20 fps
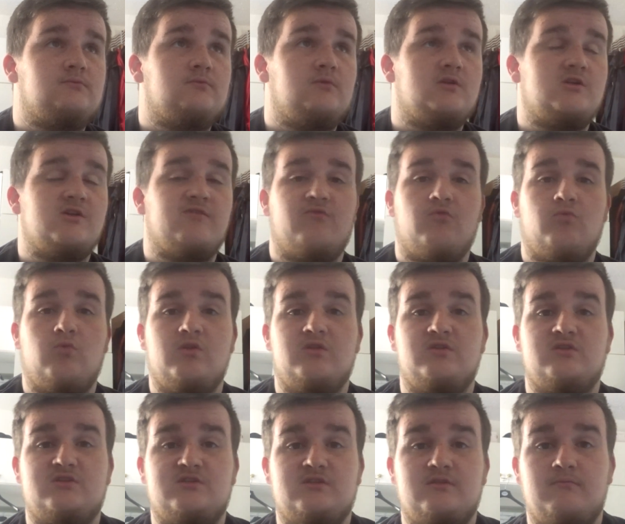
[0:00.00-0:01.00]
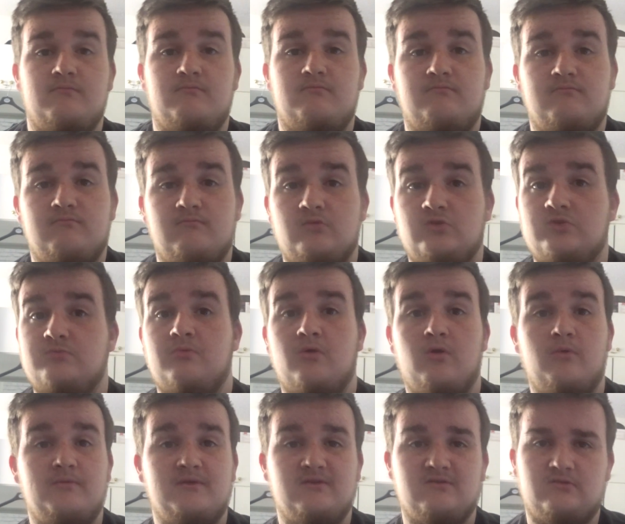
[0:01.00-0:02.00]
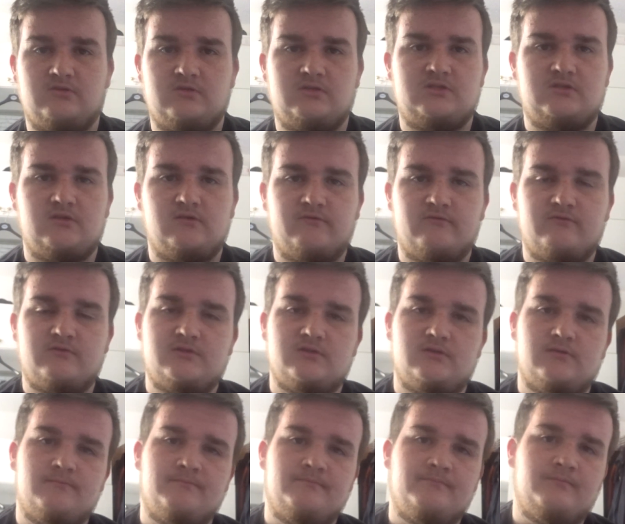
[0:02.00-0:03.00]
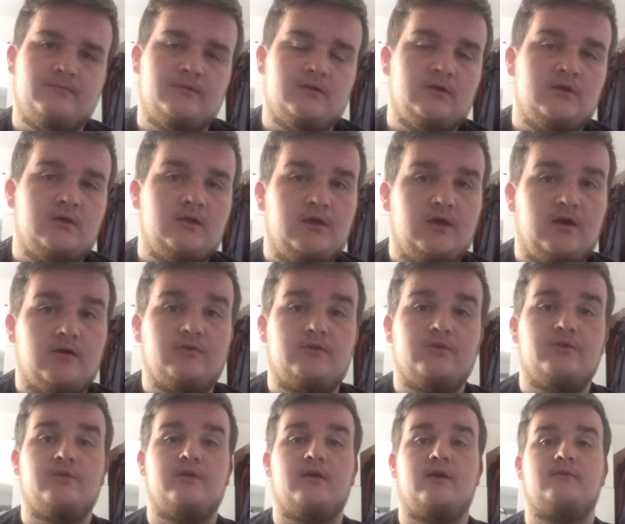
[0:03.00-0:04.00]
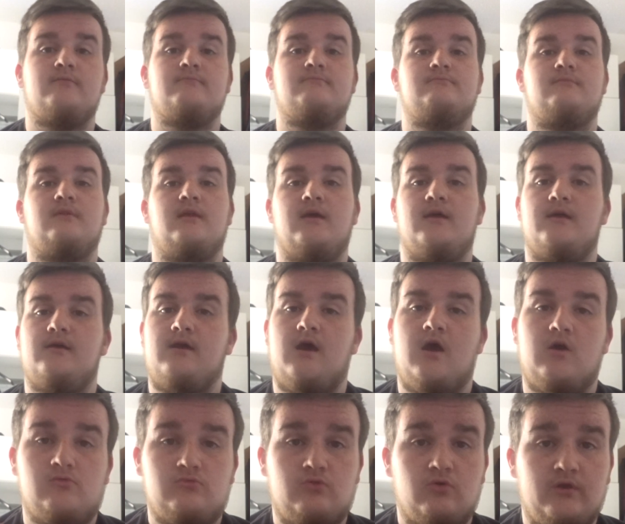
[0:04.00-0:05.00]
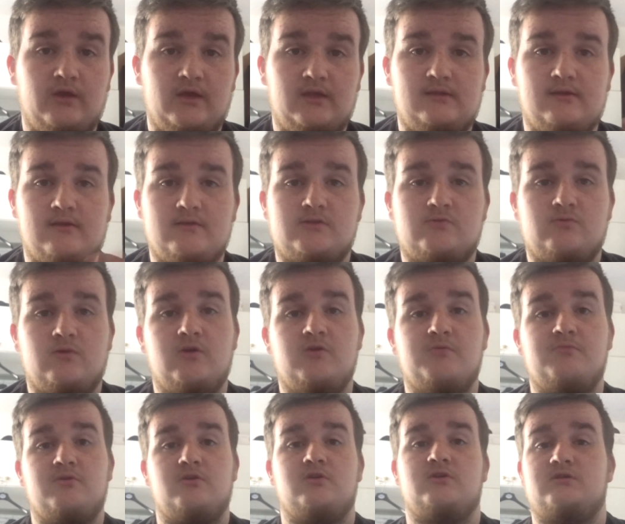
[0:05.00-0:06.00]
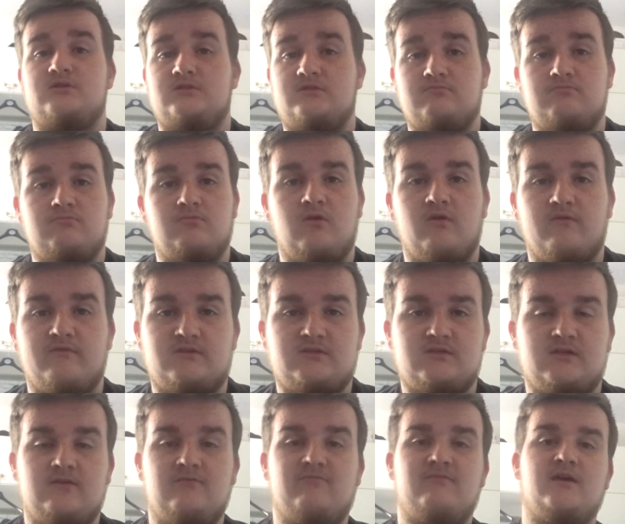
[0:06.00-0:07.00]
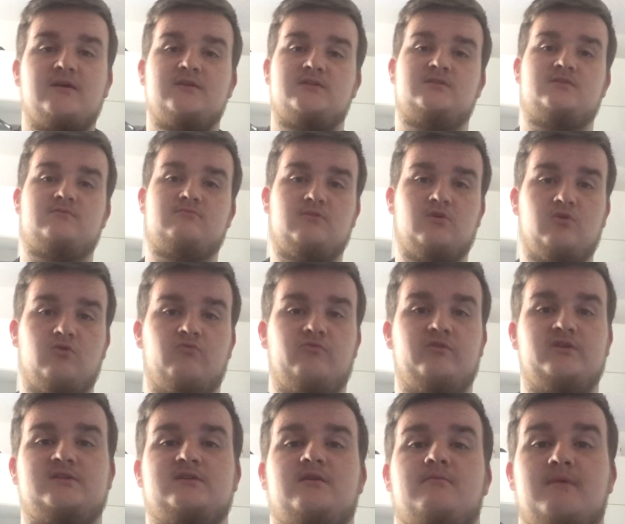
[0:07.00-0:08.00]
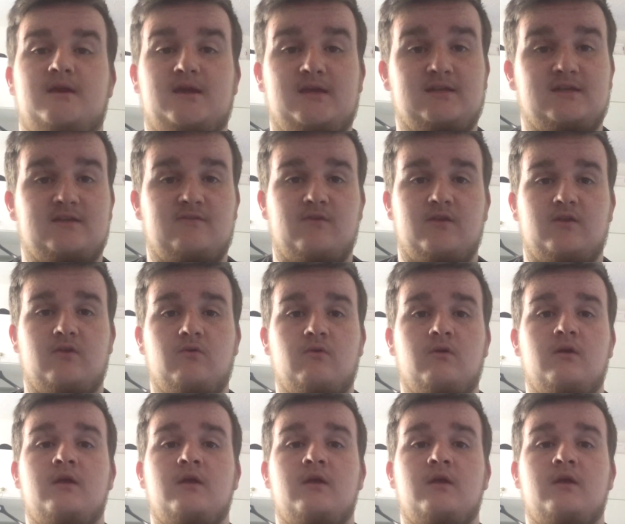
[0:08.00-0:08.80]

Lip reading: whichever ones are the most popular and stuff. So I'll do that. I'll donate to it as well, because obviously that's the whole reason I'm making this video.